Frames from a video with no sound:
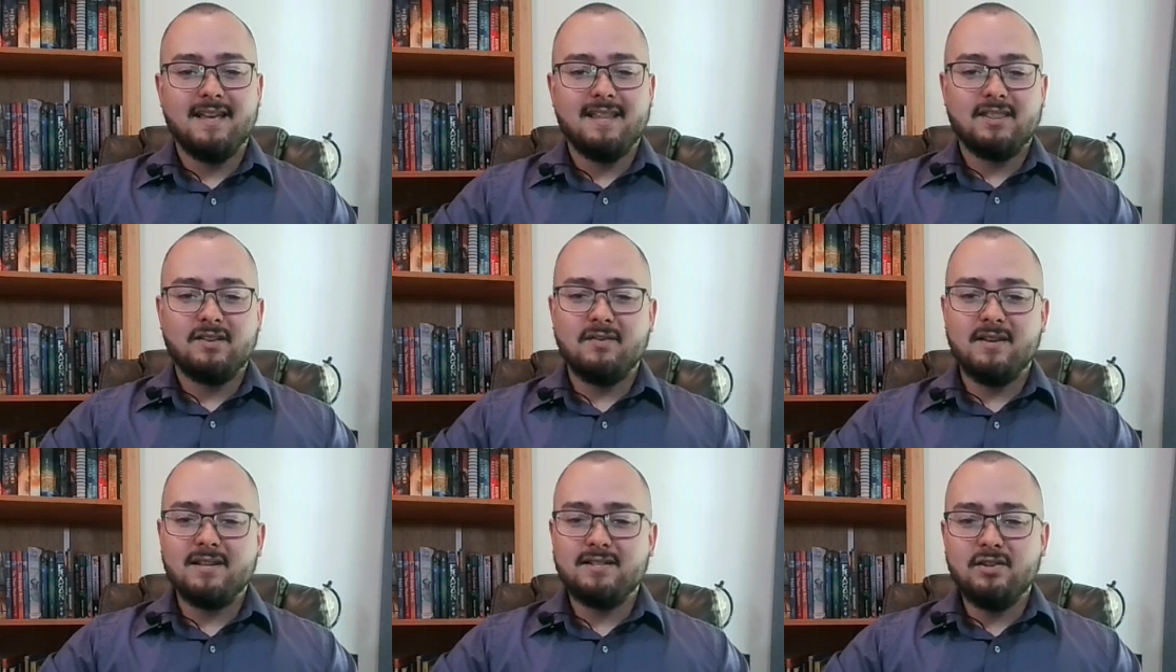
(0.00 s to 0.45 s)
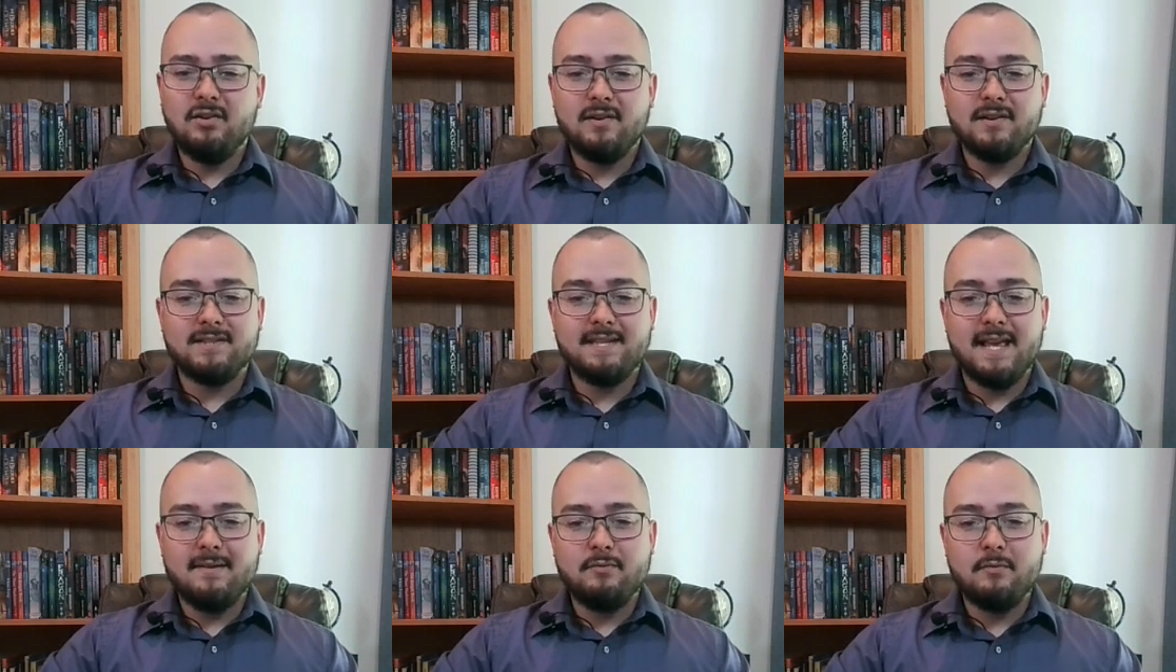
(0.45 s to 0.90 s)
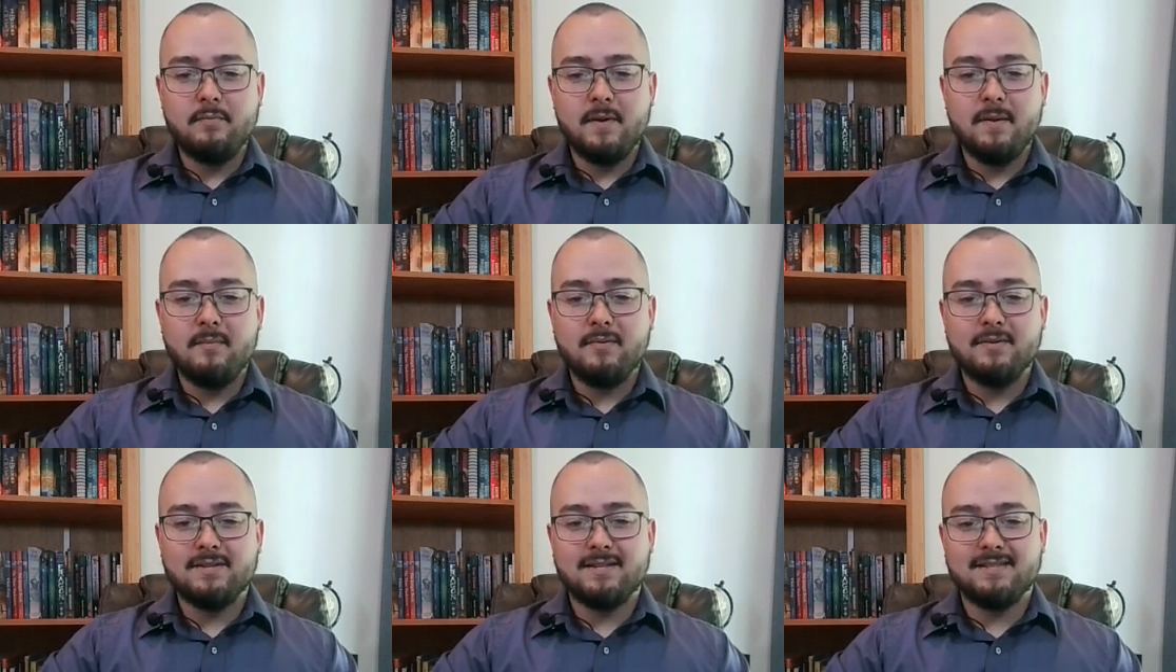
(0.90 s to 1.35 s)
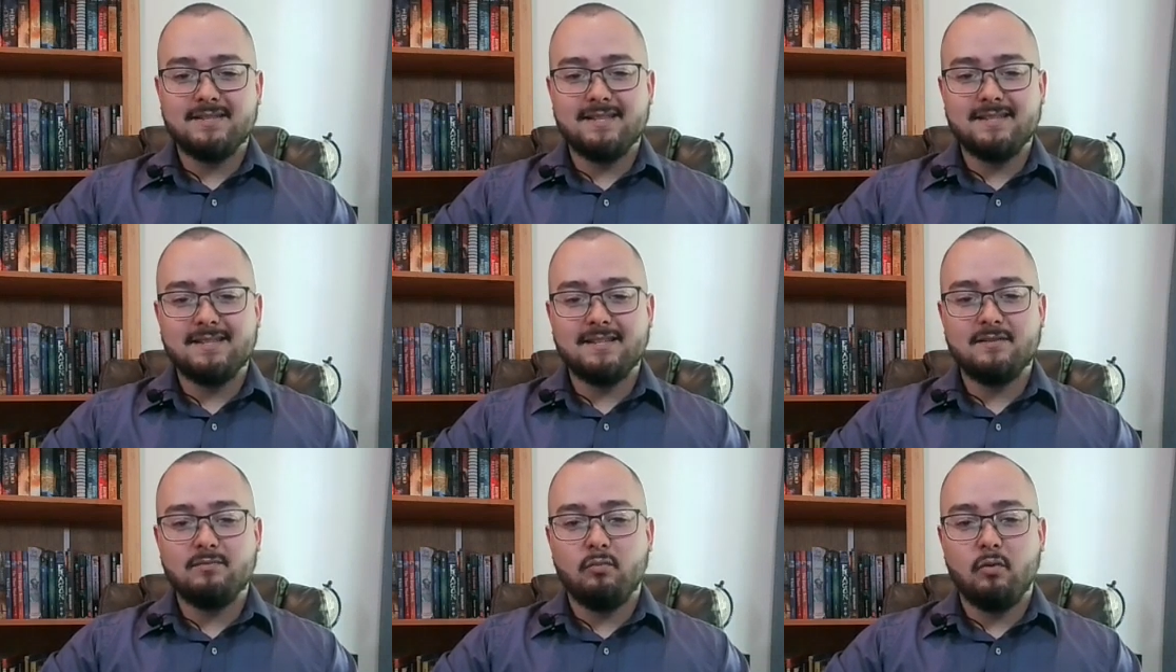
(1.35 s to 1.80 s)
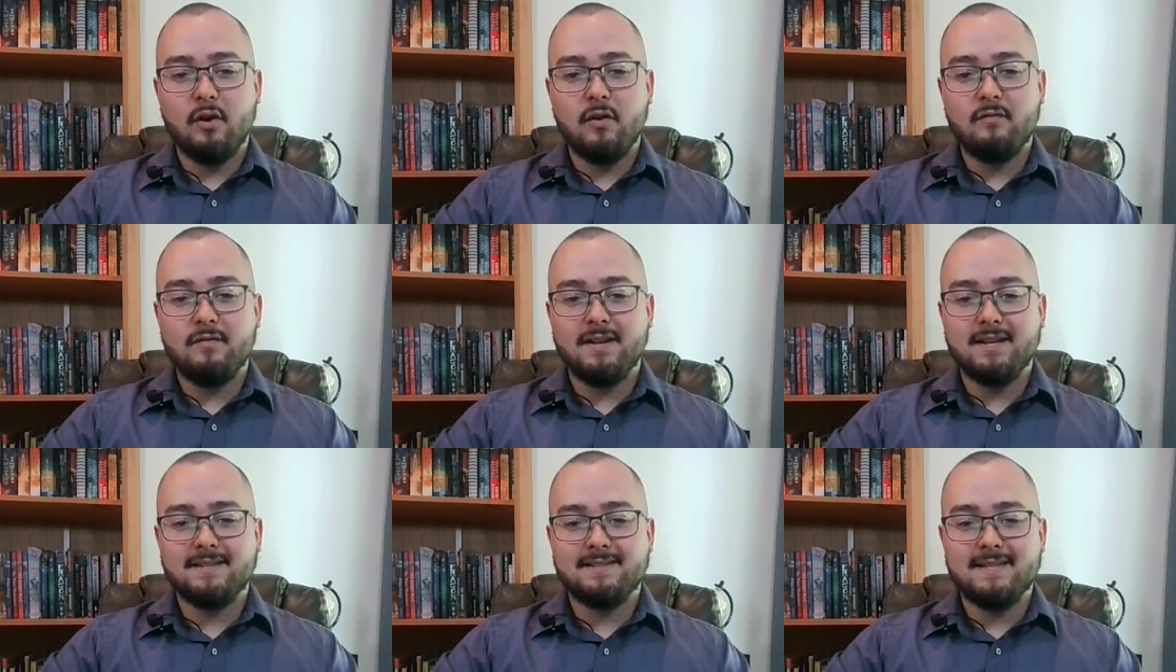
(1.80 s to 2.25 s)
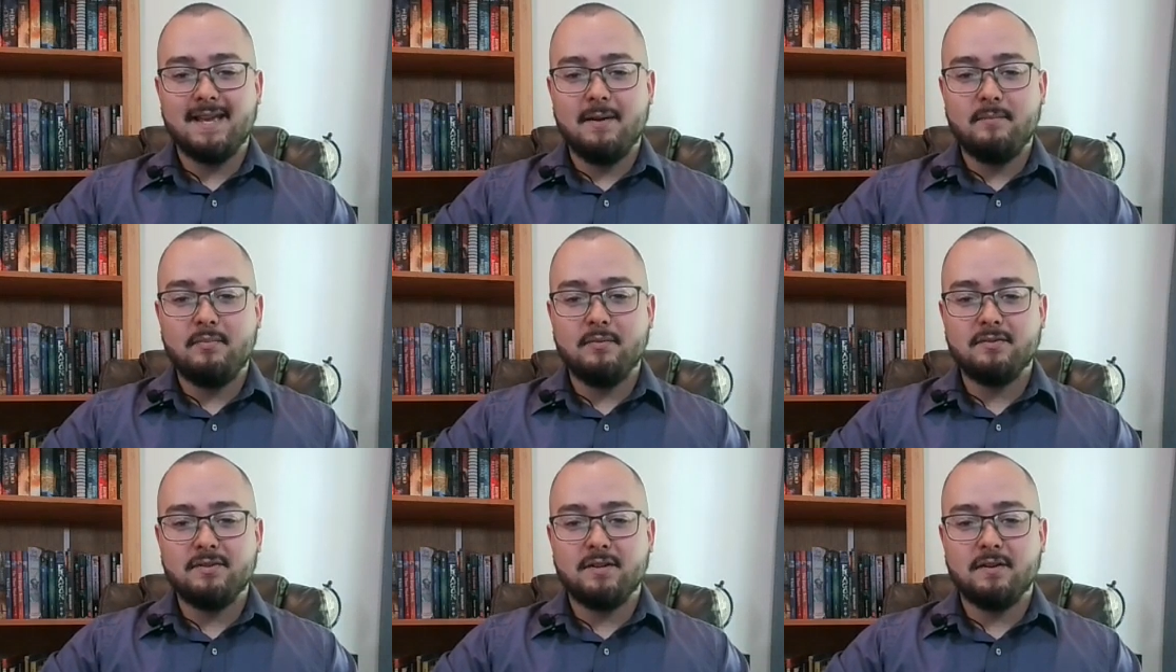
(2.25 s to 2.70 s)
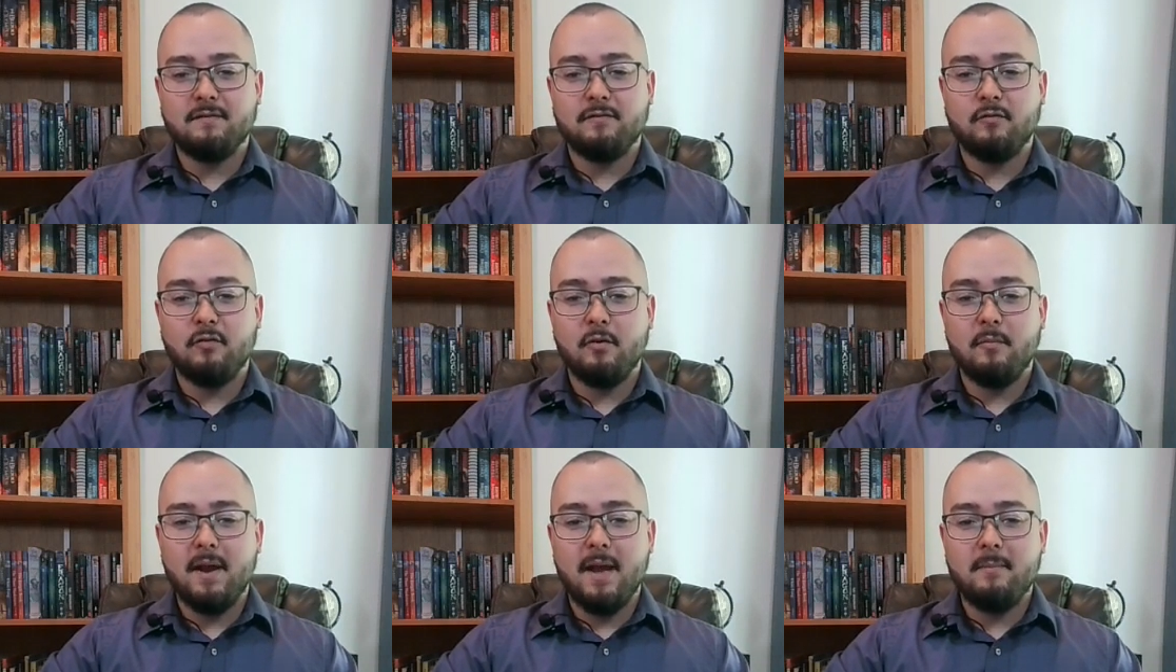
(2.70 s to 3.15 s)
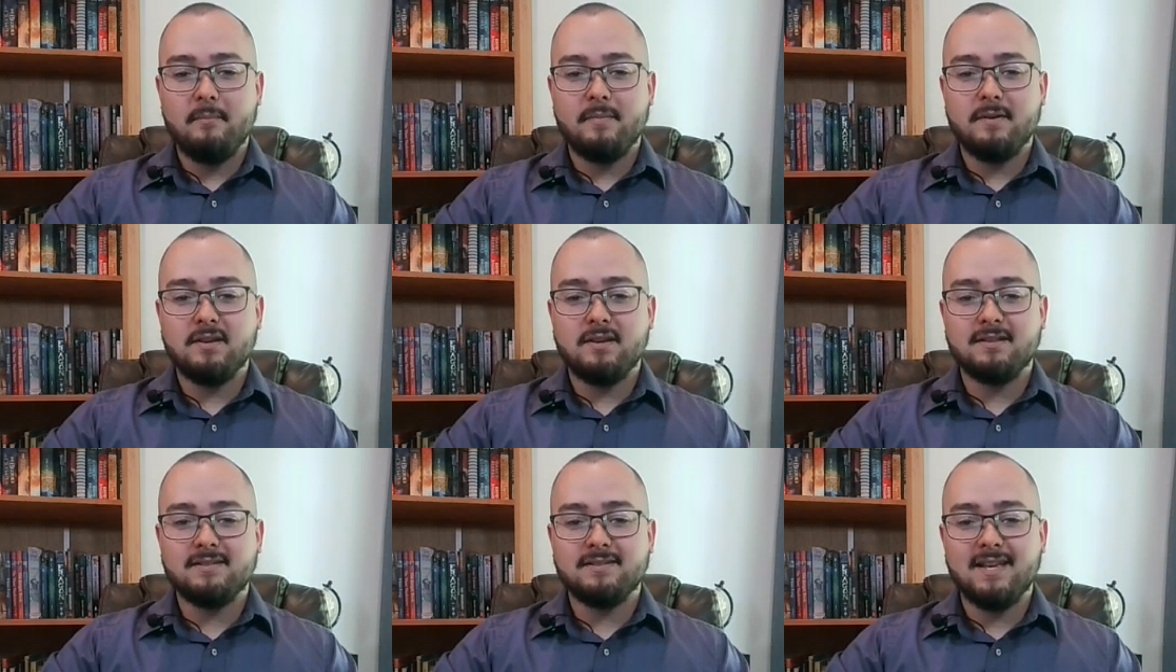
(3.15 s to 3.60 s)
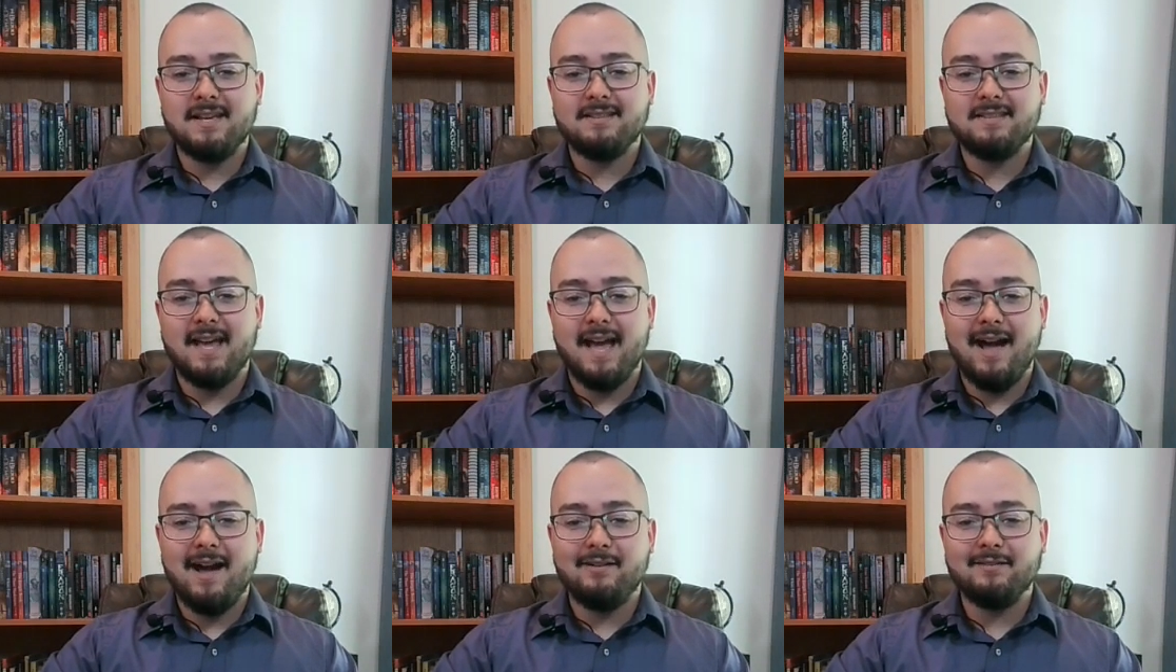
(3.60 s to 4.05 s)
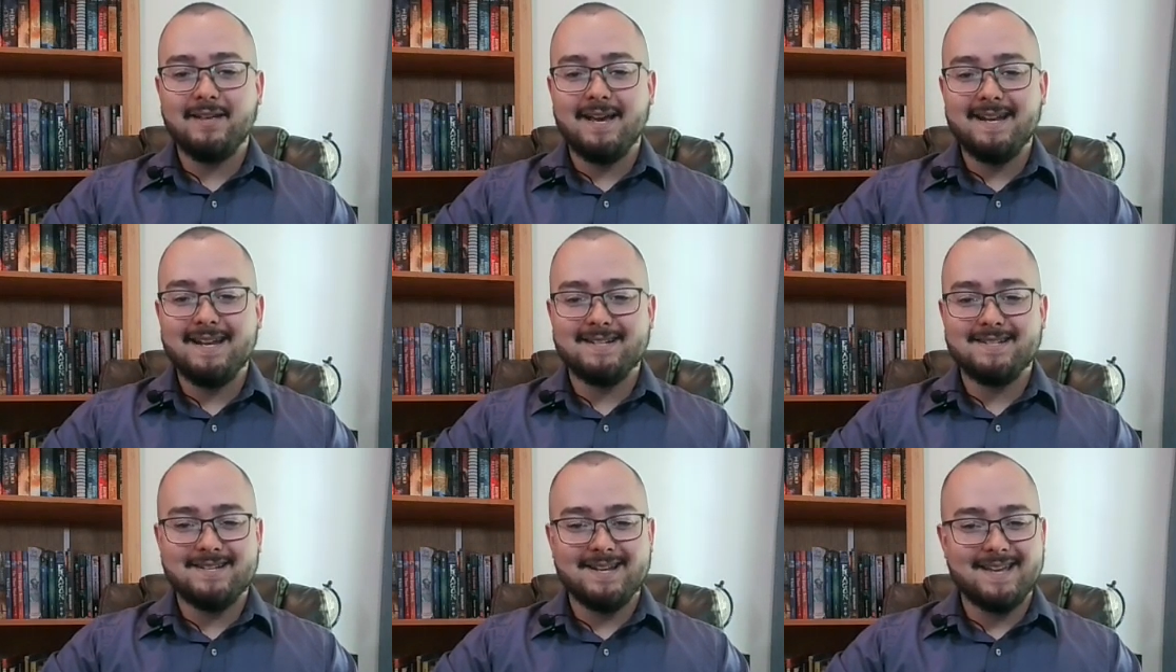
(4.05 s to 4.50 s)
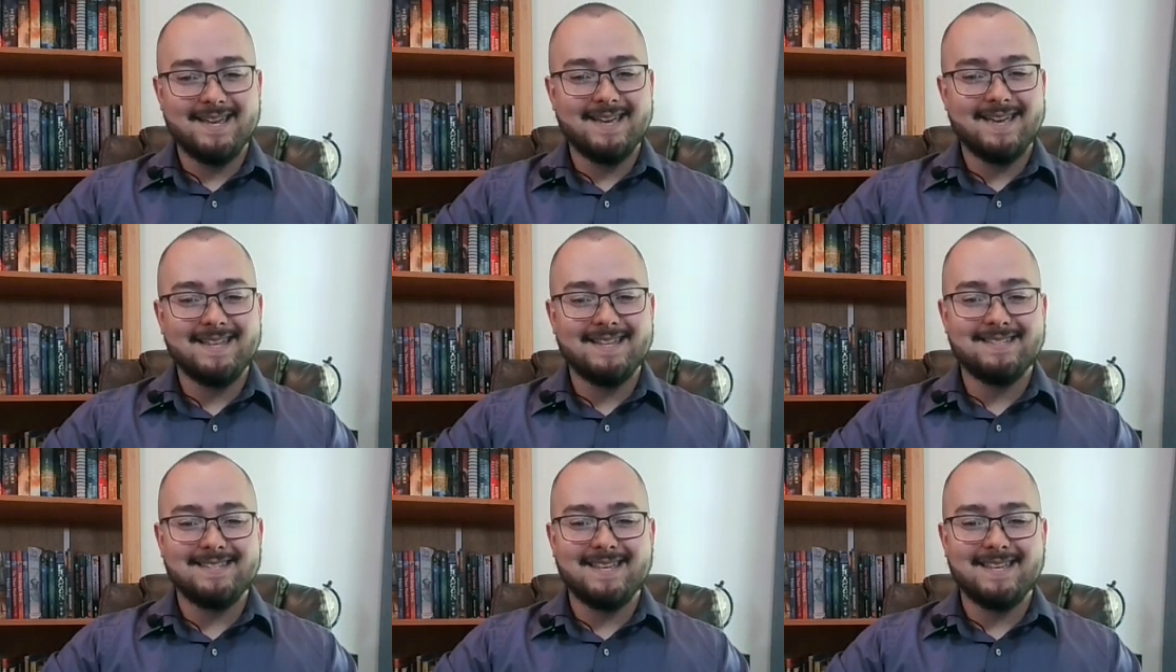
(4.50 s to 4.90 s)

There is no example paper since this is more of an example than a format, but you can take the outline and check it against